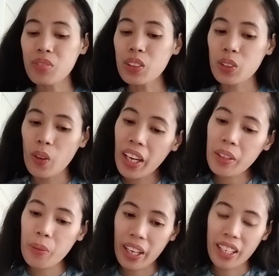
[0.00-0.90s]
So
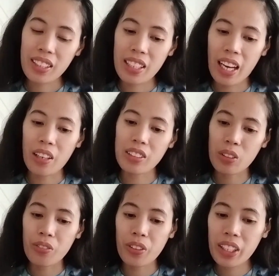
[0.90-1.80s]
anyway, yeah. So
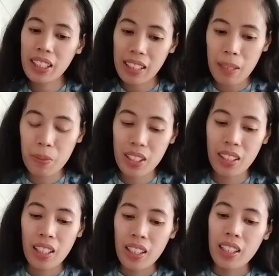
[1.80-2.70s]
for the tips,
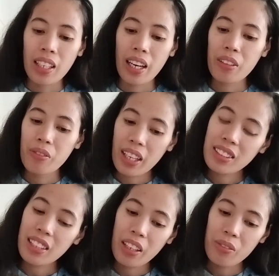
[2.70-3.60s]

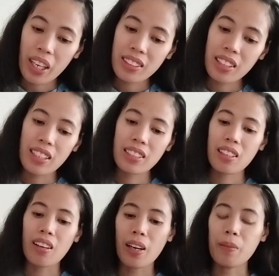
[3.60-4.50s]
advanced advices,
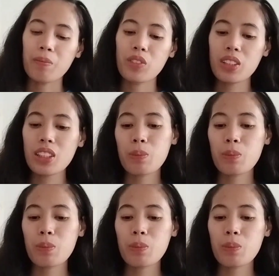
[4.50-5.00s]
just